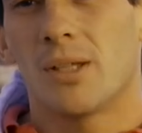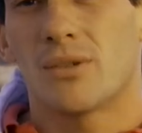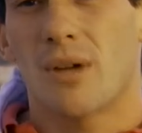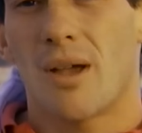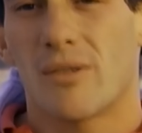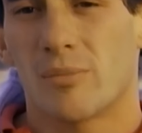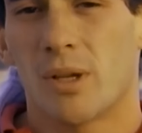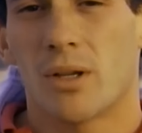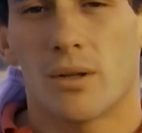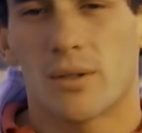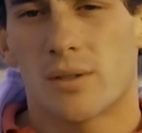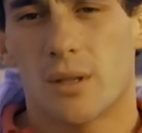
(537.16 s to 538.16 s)
they drive is
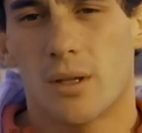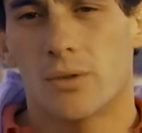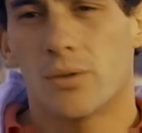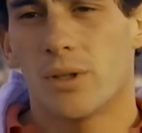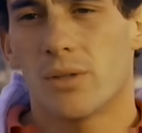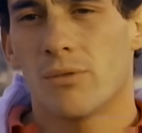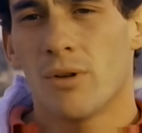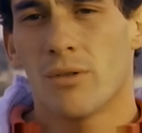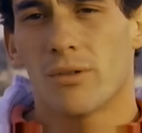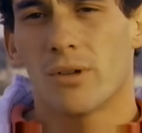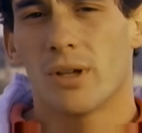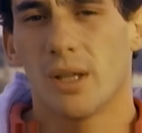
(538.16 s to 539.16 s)
because they are doing it
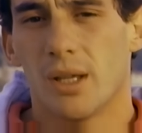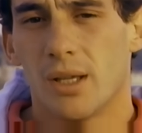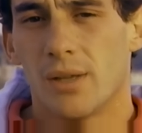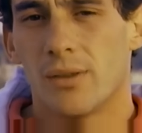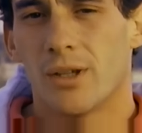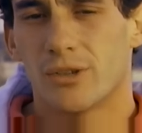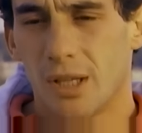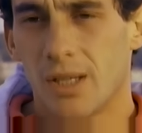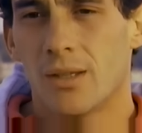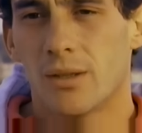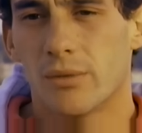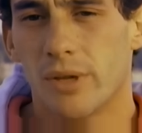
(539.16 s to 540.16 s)
wrong. They are
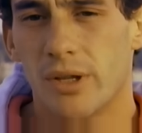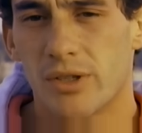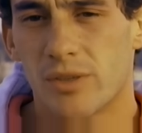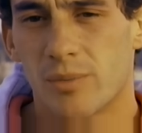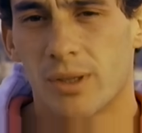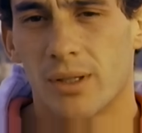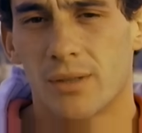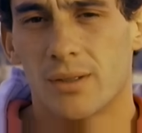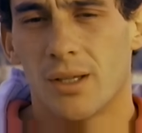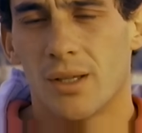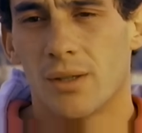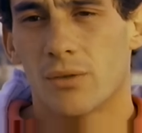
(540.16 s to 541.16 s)
taking the risks, but they are
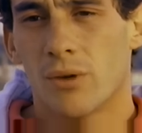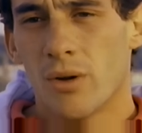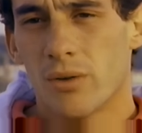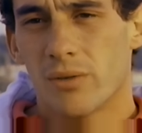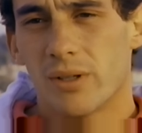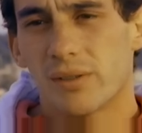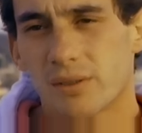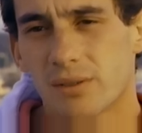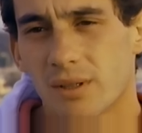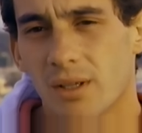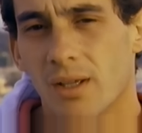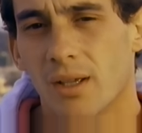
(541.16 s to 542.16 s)
taking the wrong risks.